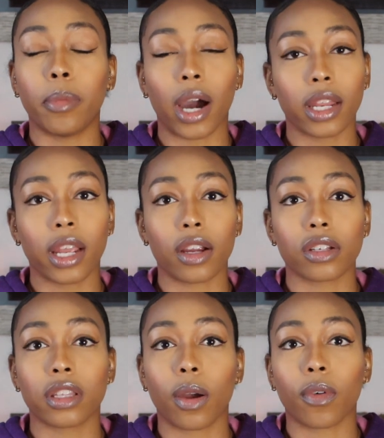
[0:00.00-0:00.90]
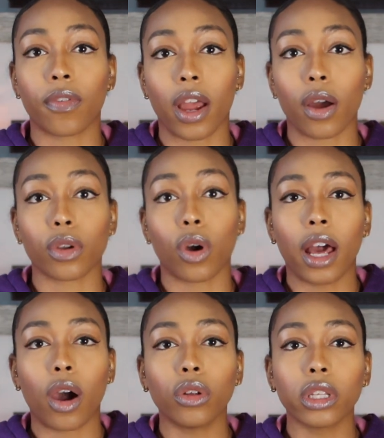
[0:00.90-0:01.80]
body hairs that were found
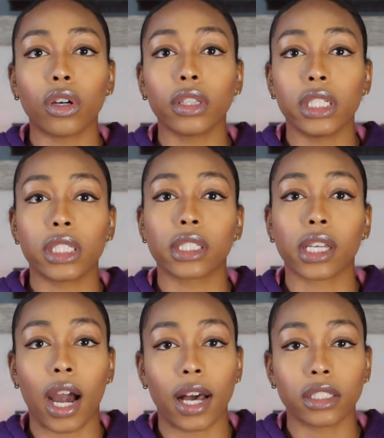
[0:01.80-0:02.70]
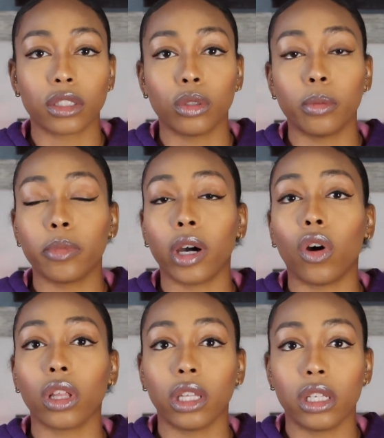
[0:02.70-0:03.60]
not only on Lisa's costume, but
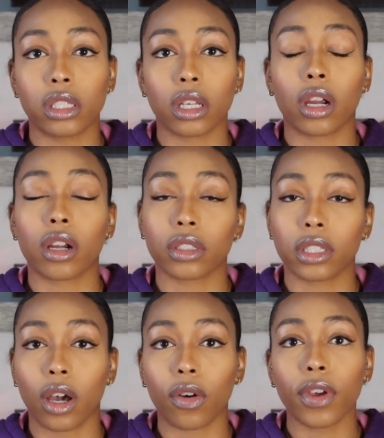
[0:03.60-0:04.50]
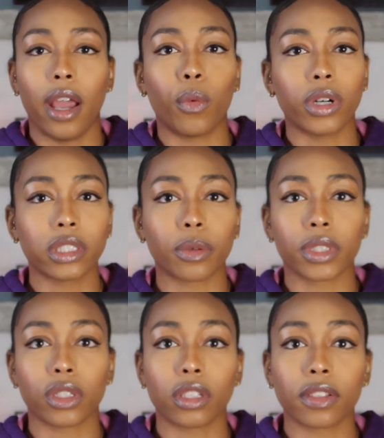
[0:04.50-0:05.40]
on Lisa herself. And once the
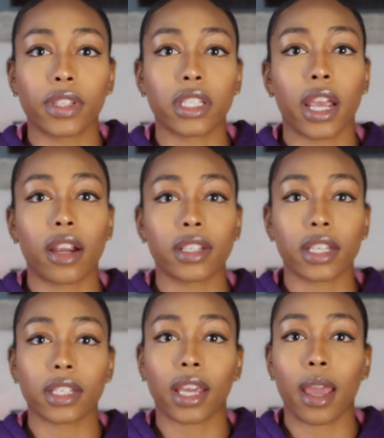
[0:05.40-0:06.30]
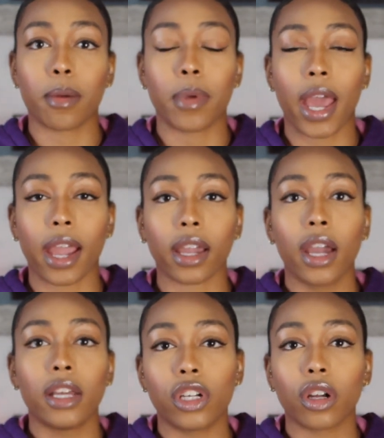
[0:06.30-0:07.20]
results of this hair testing came back,
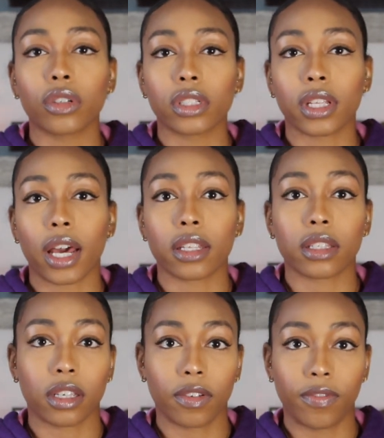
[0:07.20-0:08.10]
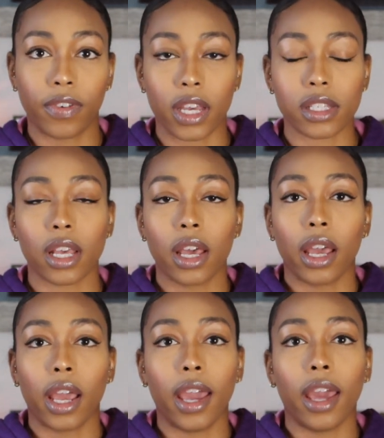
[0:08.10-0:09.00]
Gerald decided to confess.
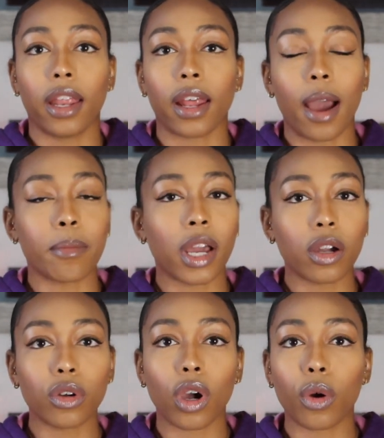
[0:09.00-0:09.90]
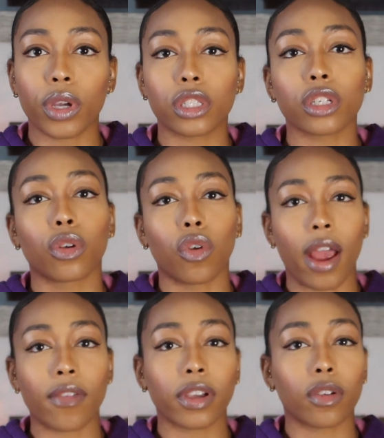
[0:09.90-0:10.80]
And I'm not gonna go into
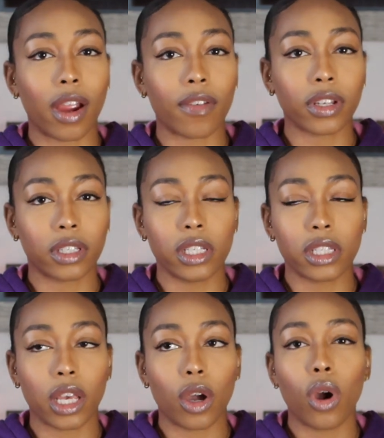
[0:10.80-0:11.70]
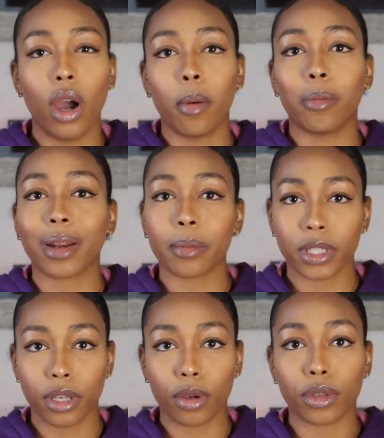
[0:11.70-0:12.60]
graphic detail, but I'm gonna
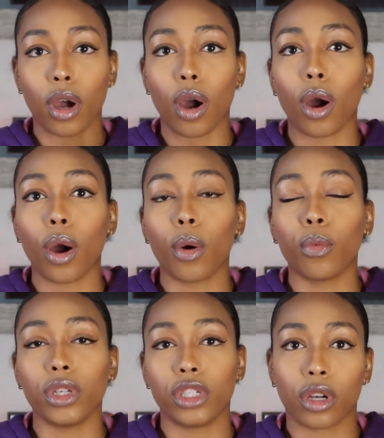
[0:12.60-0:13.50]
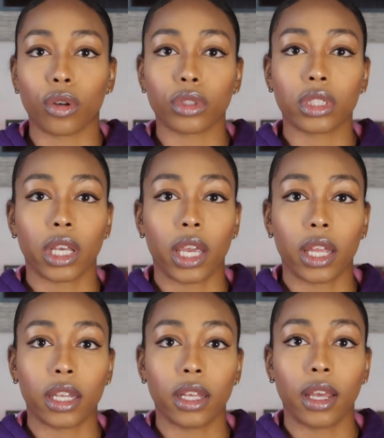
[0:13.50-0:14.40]
tell y'all what Gerald
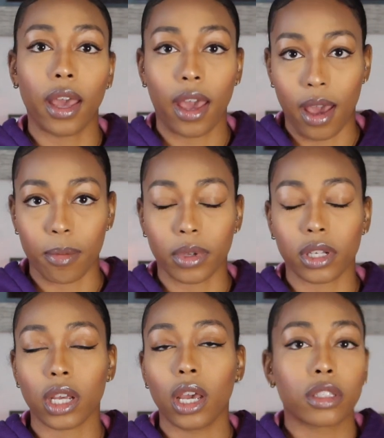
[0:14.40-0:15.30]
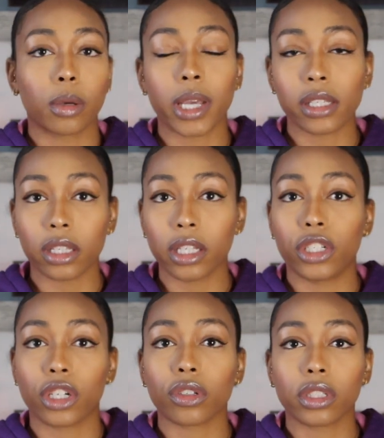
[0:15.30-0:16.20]
said happened. So basically,
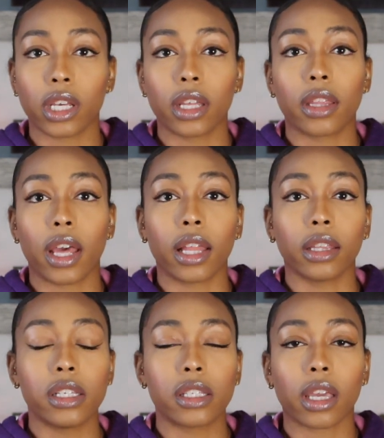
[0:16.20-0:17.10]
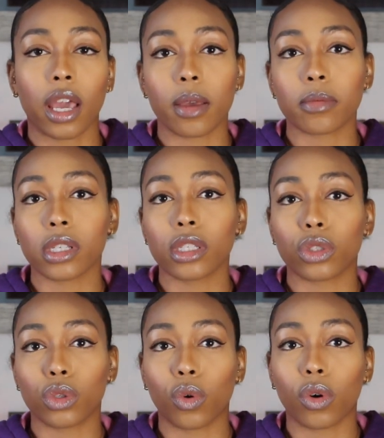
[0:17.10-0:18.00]
Gerald said that Lisa came to his
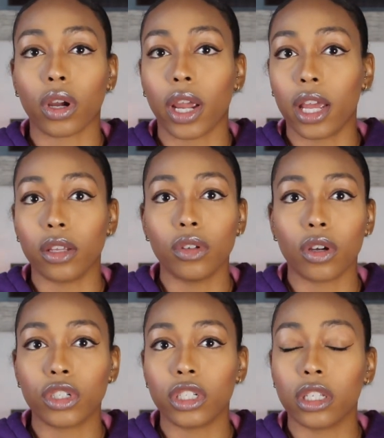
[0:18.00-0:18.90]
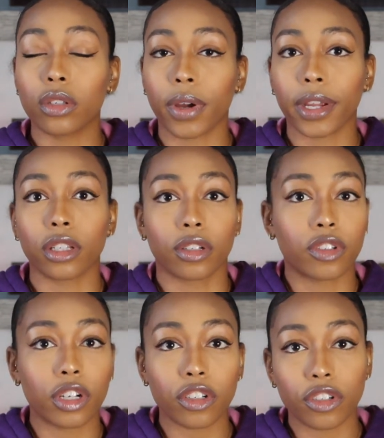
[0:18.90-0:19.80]
door and, you know, she did the regular
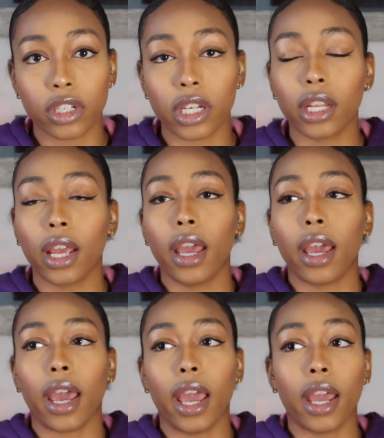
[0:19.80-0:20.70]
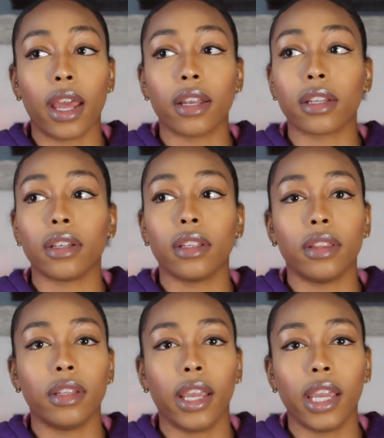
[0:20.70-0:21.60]
trick-or-treat, and
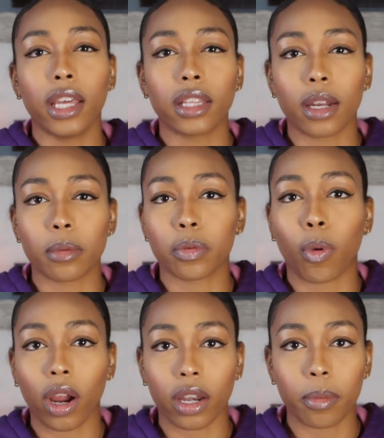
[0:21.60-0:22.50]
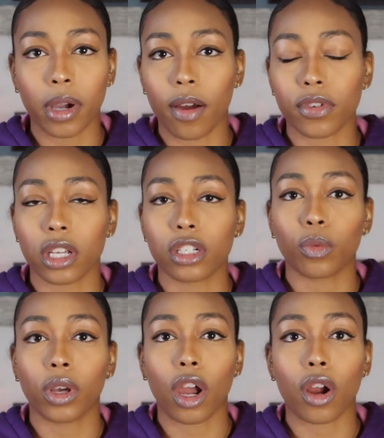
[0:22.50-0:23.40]
he ended up sparking up a
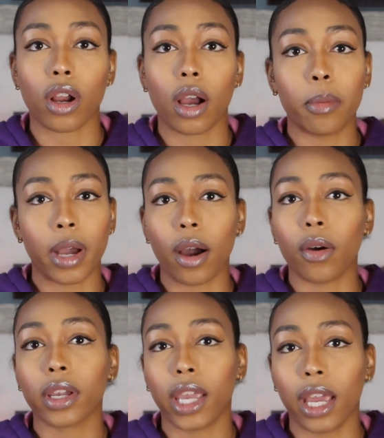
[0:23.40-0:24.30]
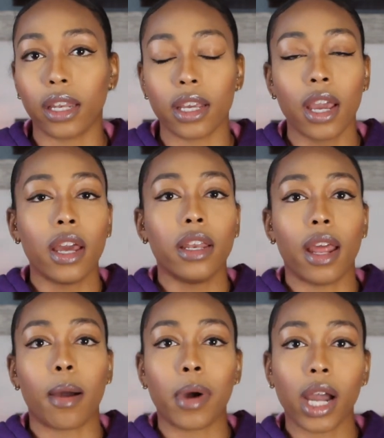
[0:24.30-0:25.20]
conversation with her about candy.
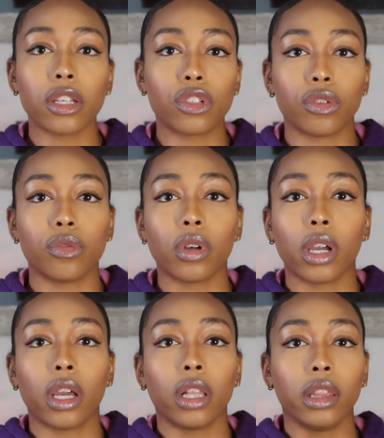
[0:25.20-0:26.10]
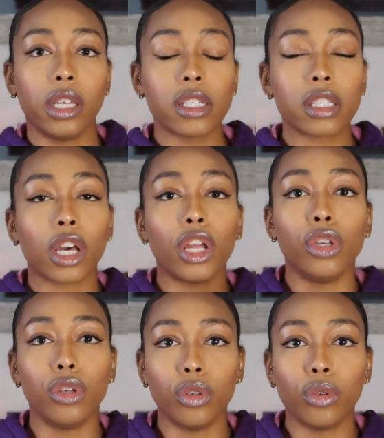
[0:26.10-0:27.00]
Now, mind you, Lisa
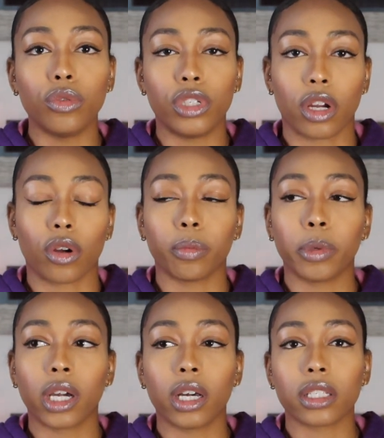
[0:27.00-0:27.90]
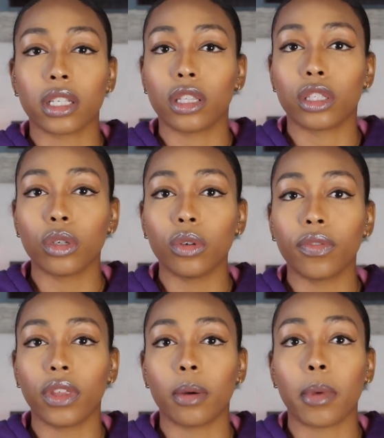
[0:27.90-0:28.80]
knew Gerald because the two
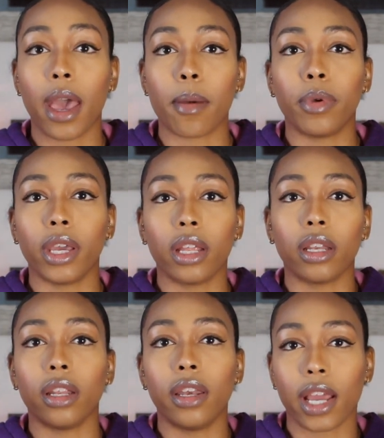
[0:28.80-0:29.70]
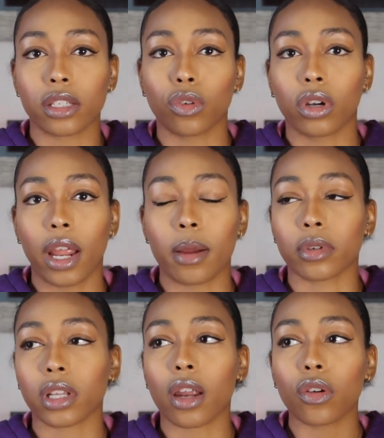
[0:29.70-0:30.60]
of them had been next door
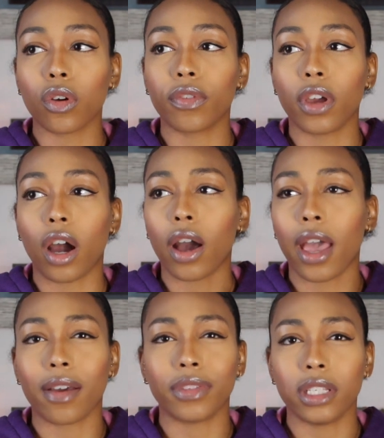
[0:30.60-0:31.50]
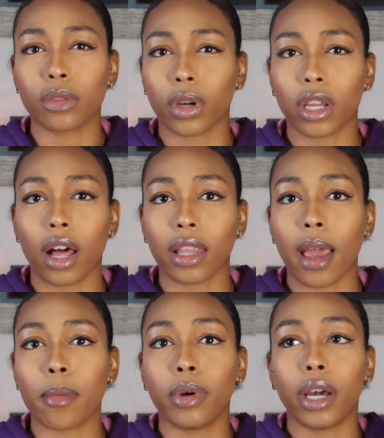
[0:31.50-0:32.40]
neighbors. I don't know if y'all have these where y'all
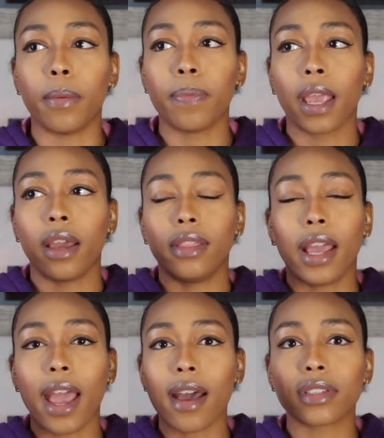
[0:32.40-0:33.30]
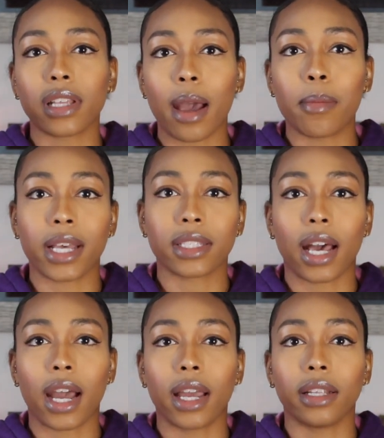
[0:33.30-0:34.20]
at, but they have
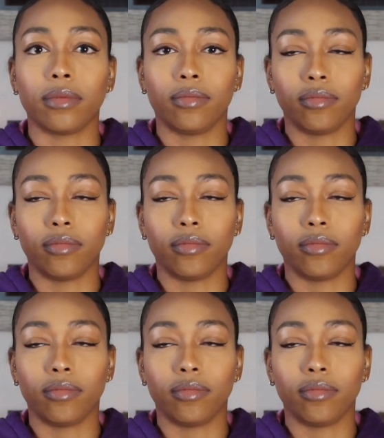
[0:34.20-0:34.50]
side-by-side